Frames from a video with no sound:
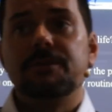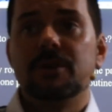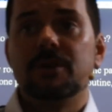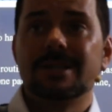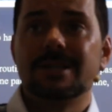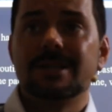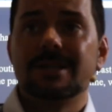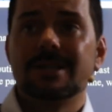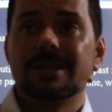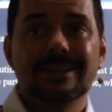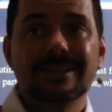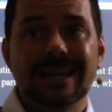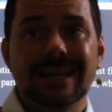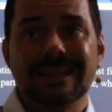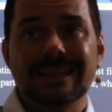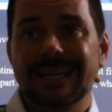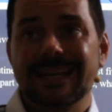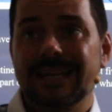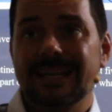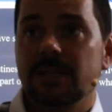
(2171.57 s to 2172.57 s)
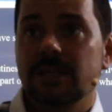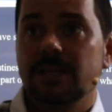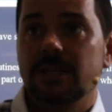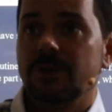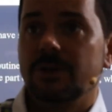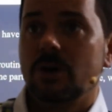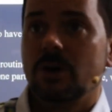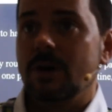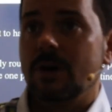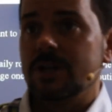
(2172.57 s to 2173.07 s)
still get the idea of the
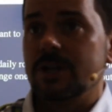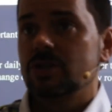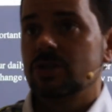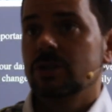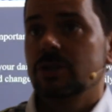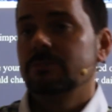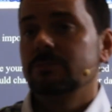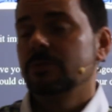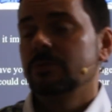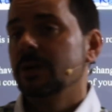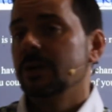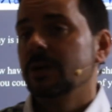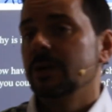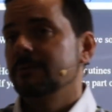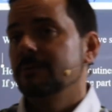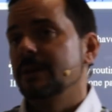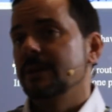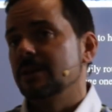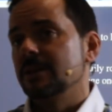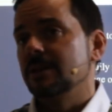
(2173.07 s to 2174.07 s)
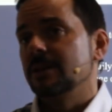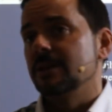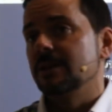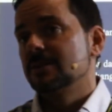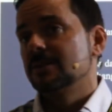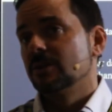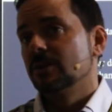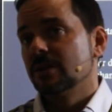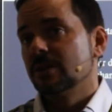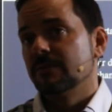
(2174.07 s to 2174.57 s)
question, Bruno, and still
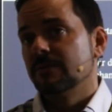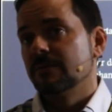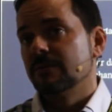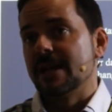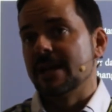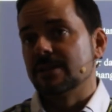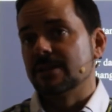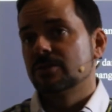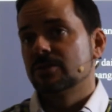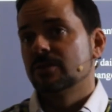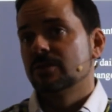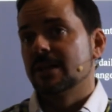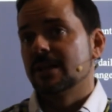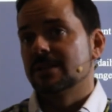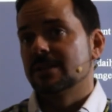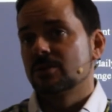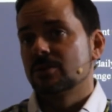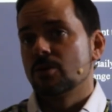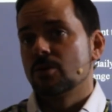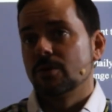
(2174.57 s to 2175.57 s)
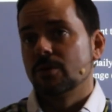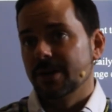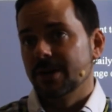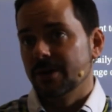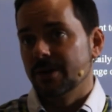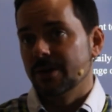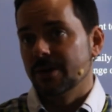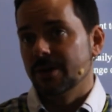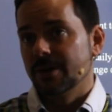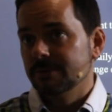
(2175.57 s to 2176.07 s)
give an answer that's
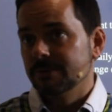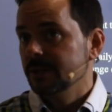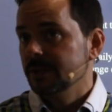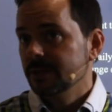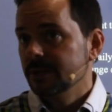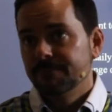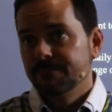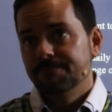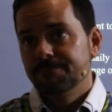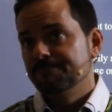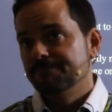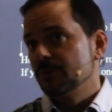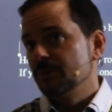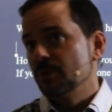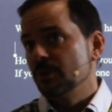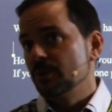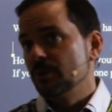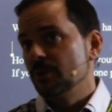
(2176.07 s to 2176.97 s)
coherent, nobody